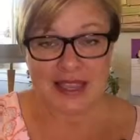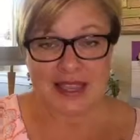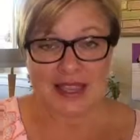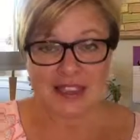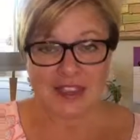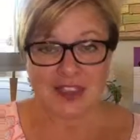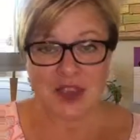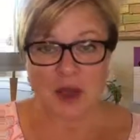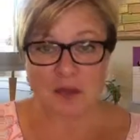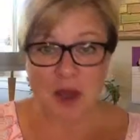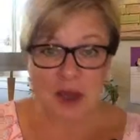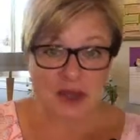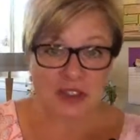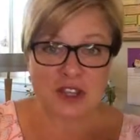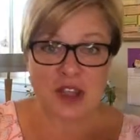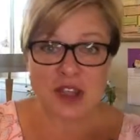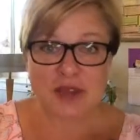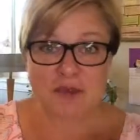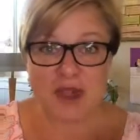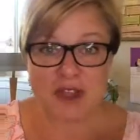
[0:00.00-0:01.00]
So post
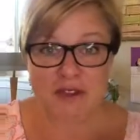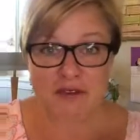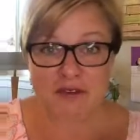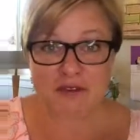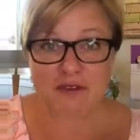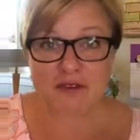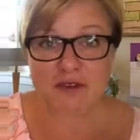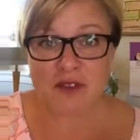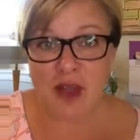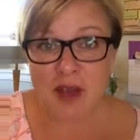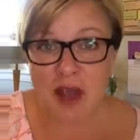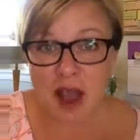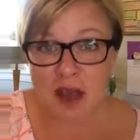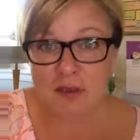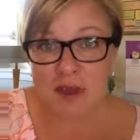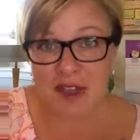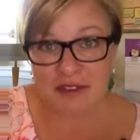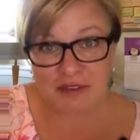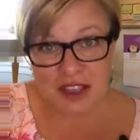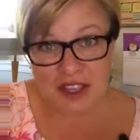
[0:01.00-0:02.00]
it on
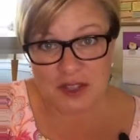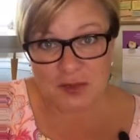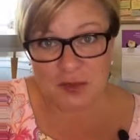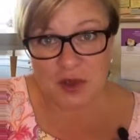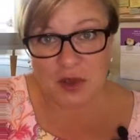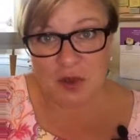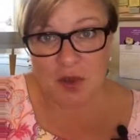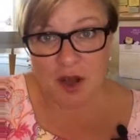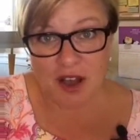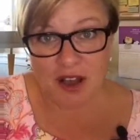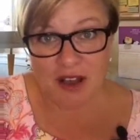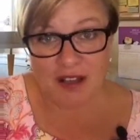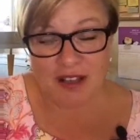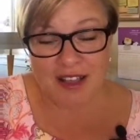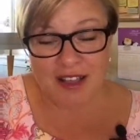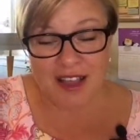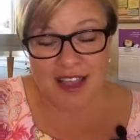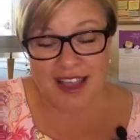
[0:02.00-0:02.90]
my Facebook wall,